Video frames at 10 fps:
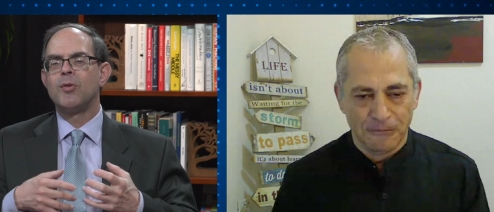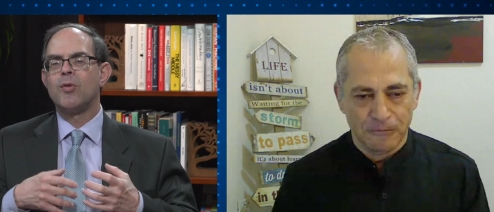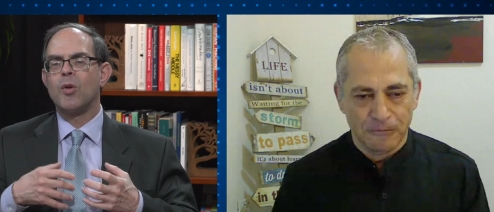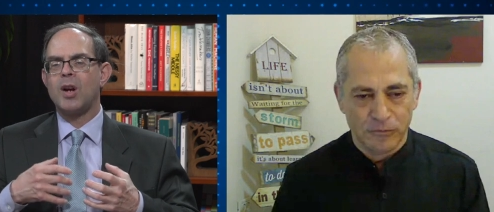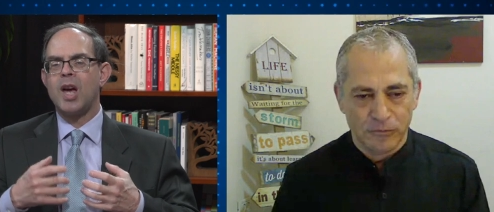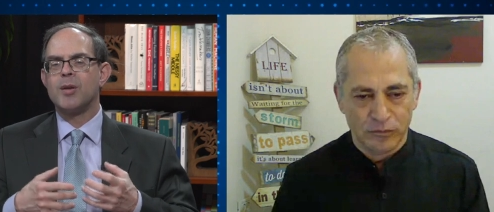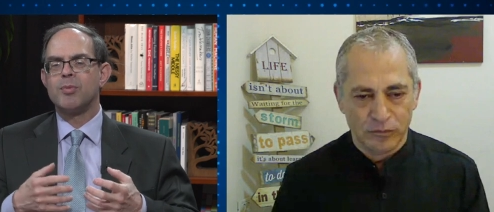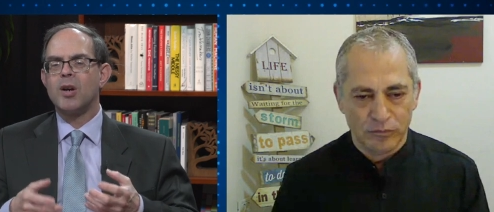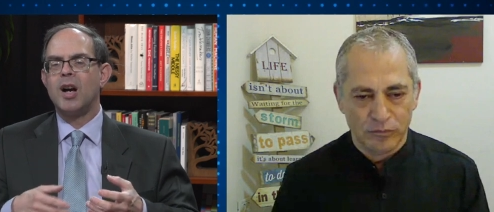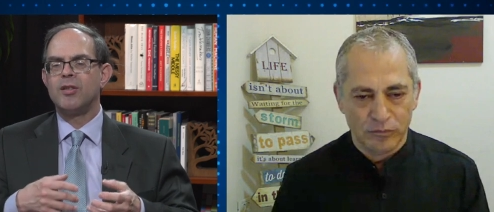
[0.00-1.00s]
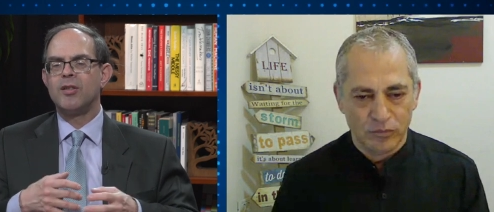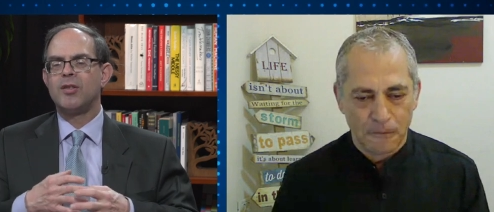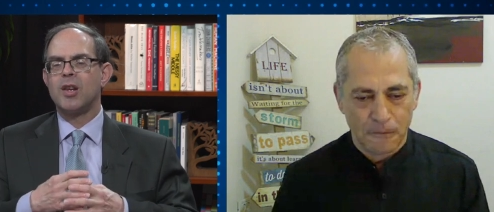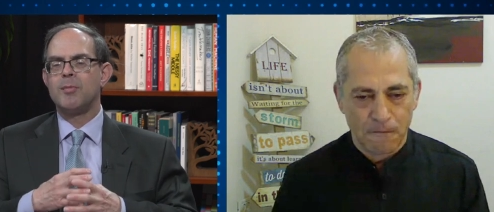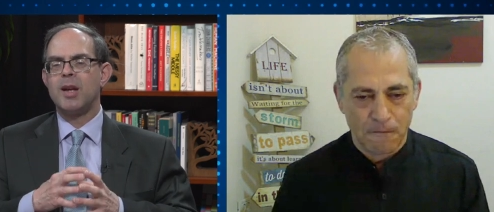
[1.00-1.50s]
Speaker 1: for enterprises
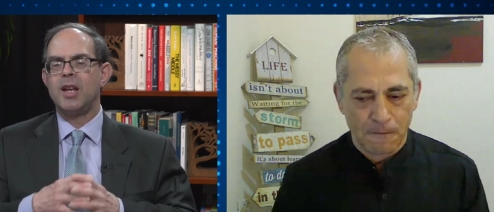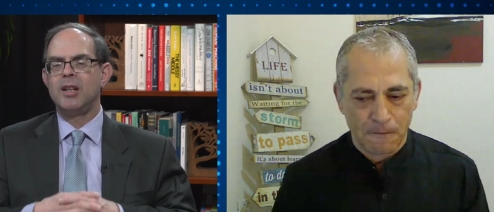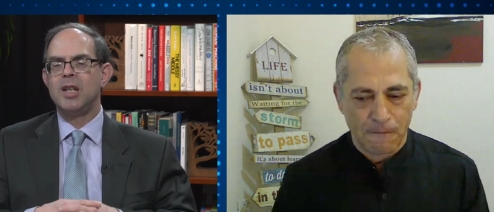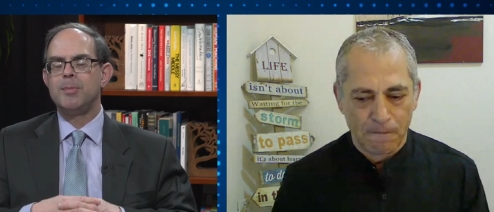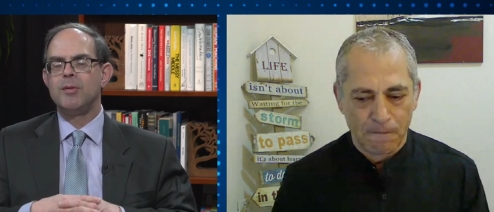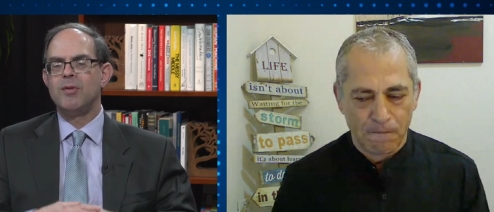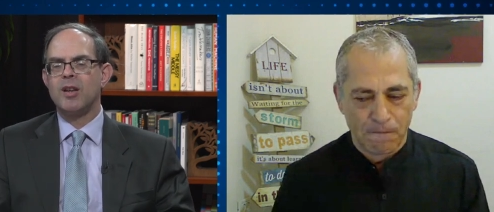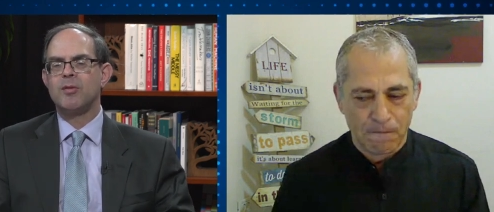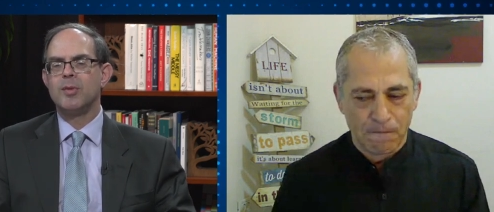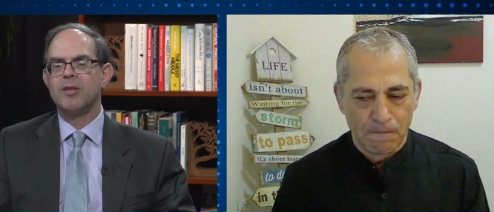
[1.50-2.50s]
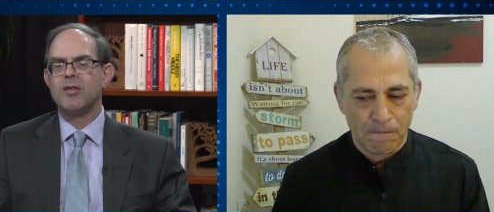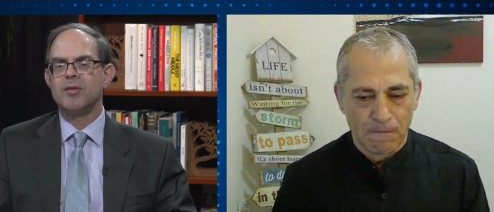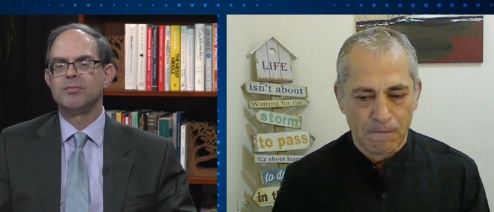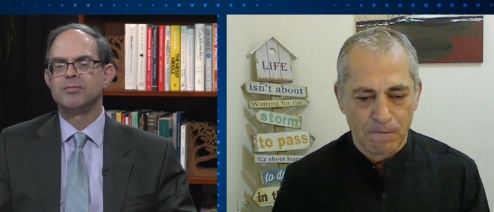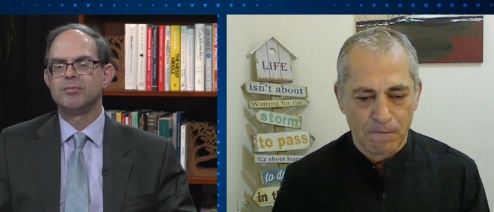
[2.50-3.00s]
that are making deep investments?
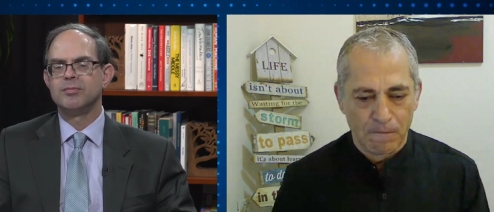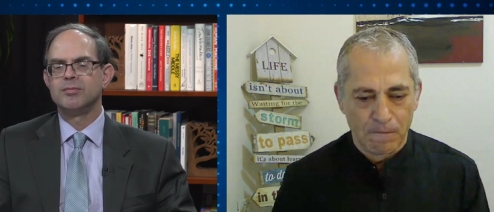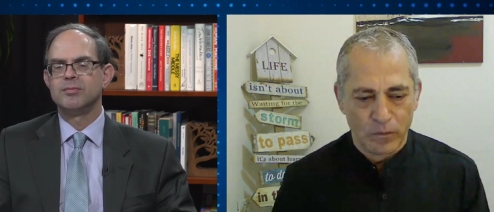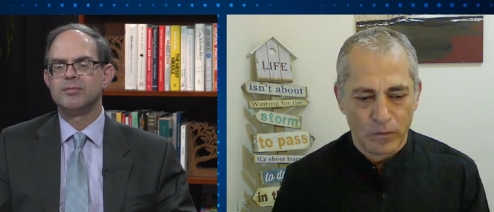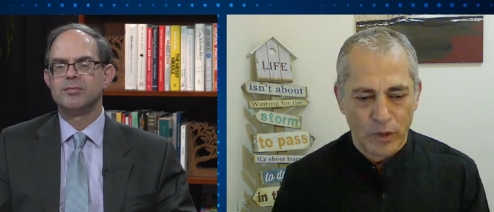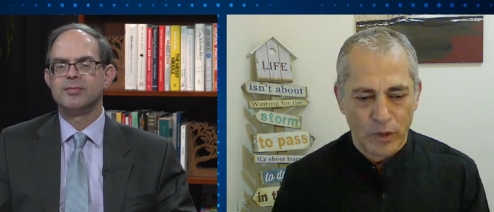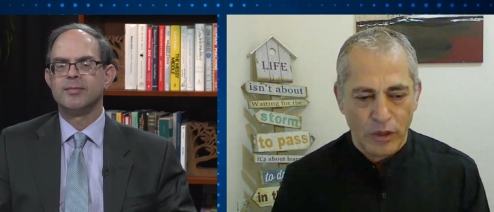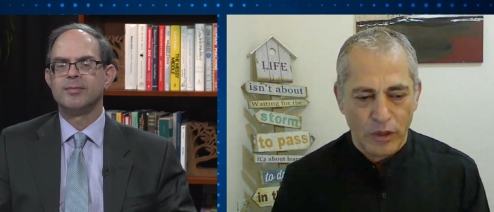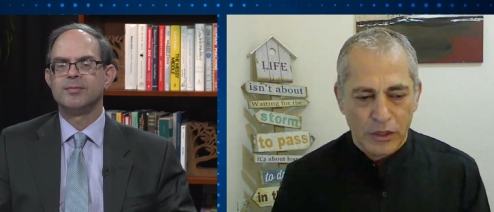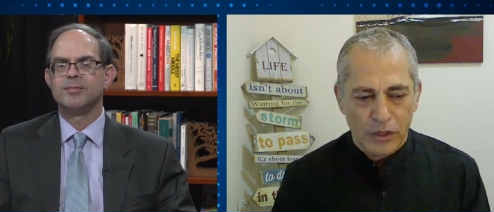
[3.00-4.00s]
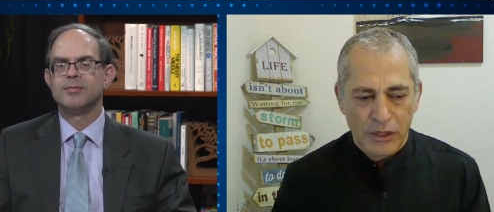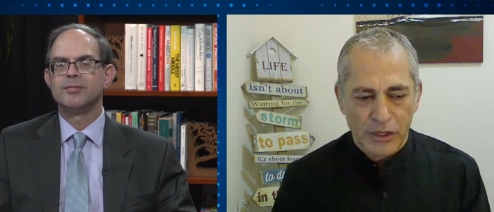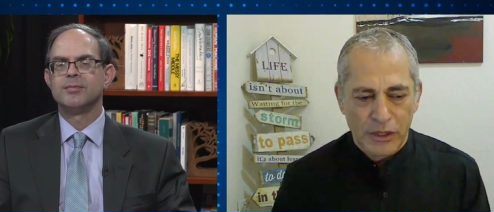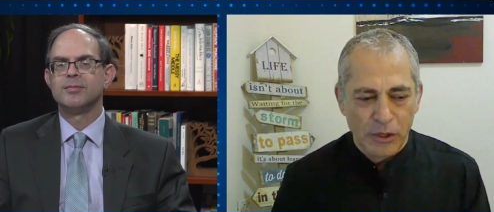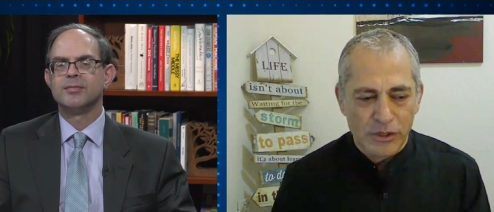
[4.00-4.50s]

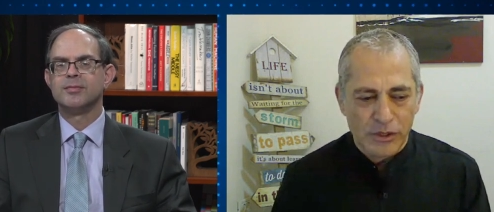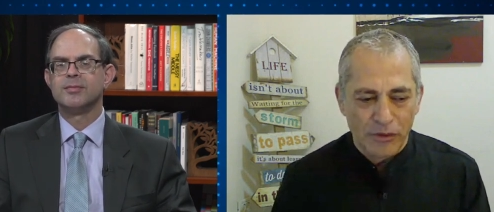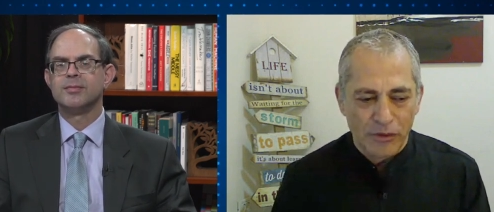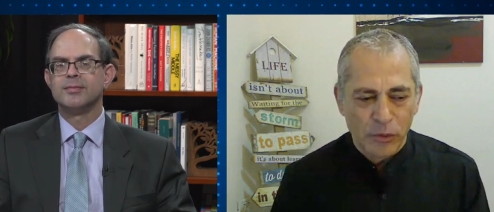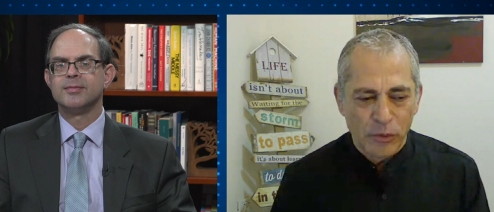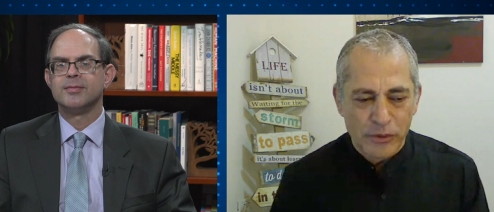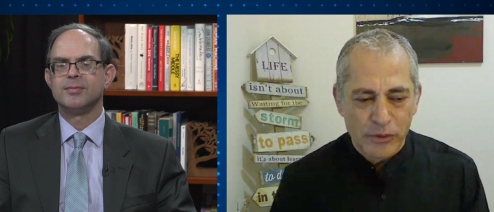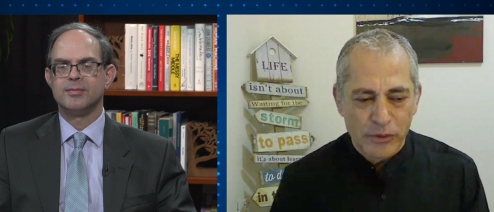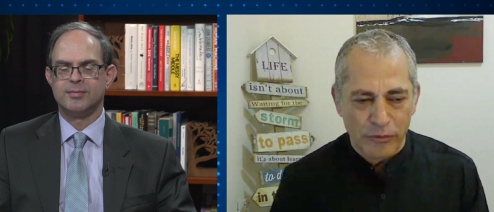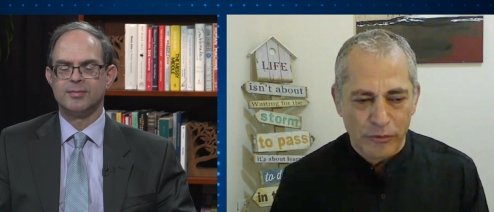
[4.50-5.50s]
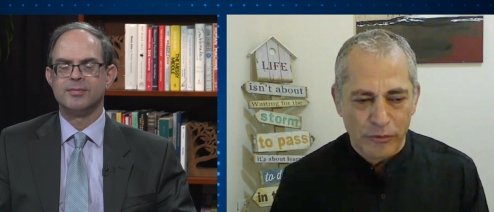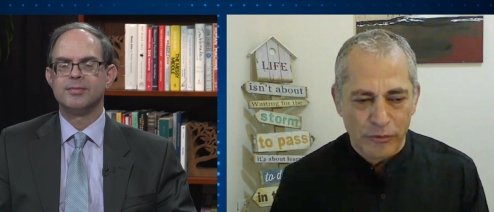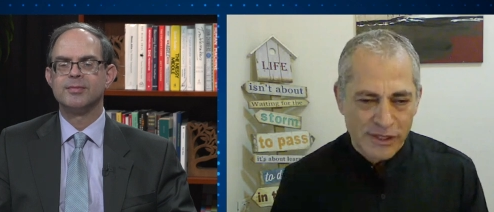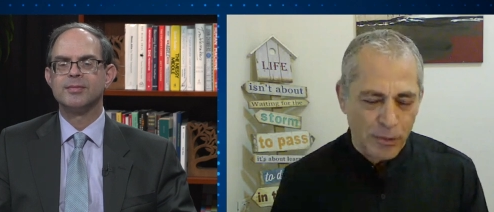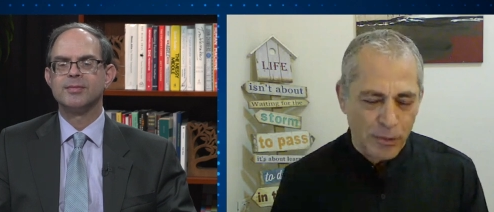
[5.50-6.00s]
Speaker 2: Yeah, so, so I think we've sort of
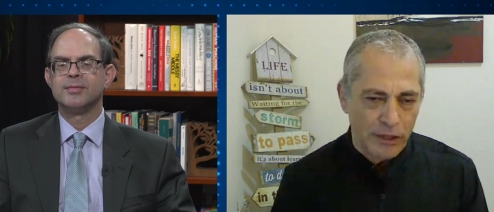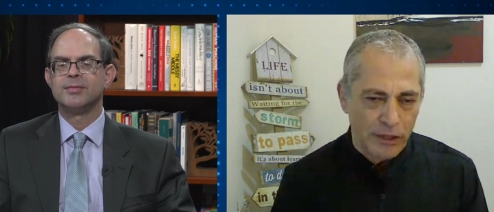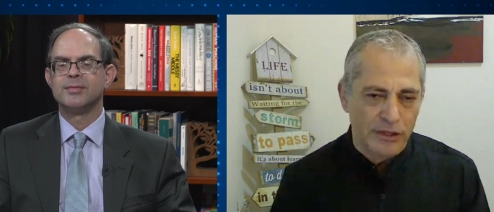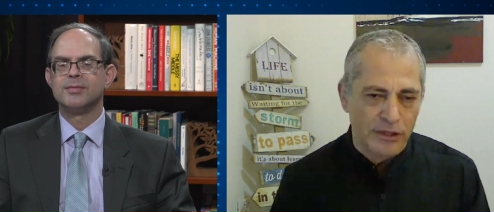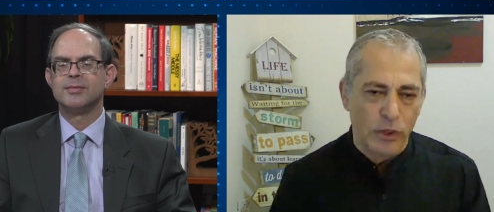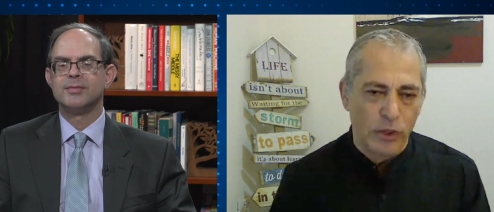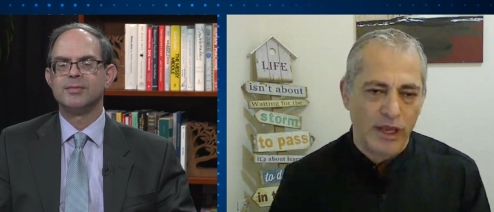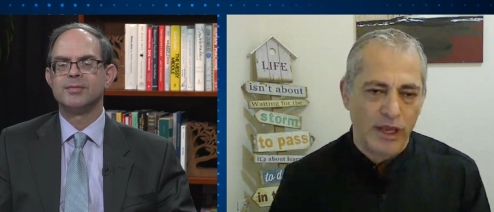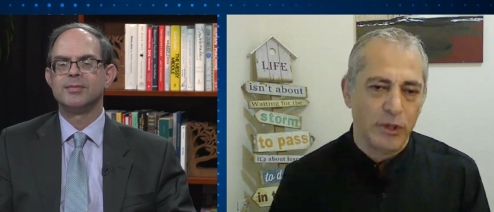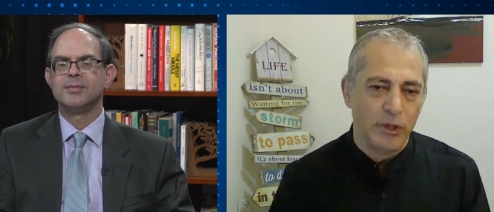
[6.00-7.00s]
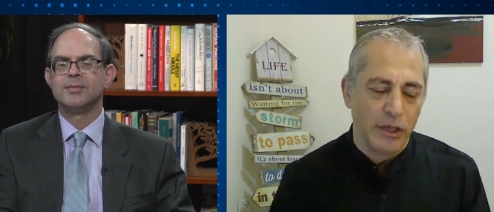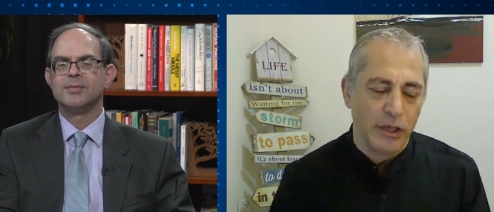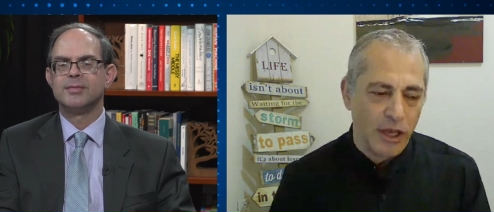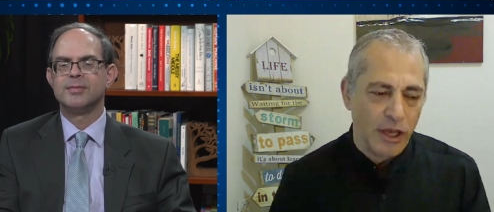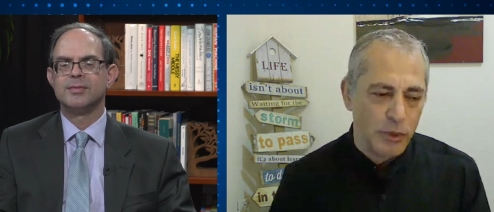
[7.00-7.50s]
anticipated what's
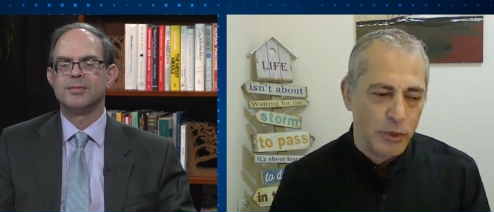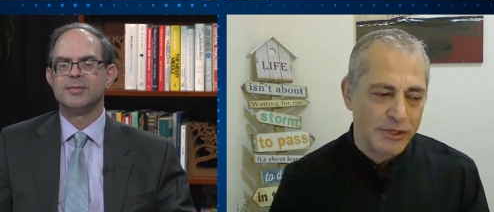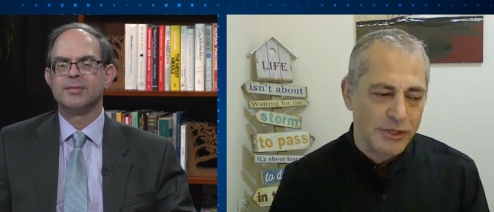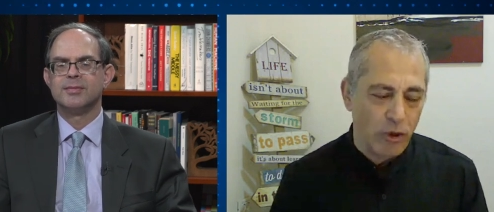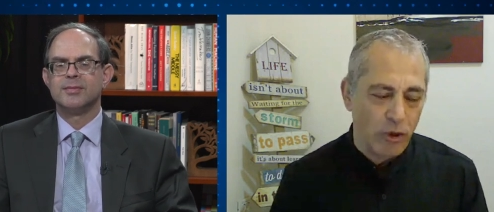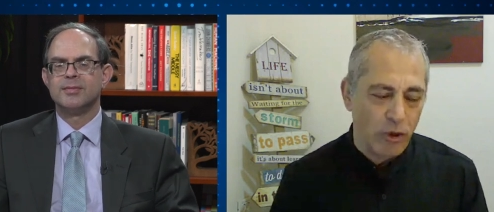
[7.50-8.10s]
happening now. We just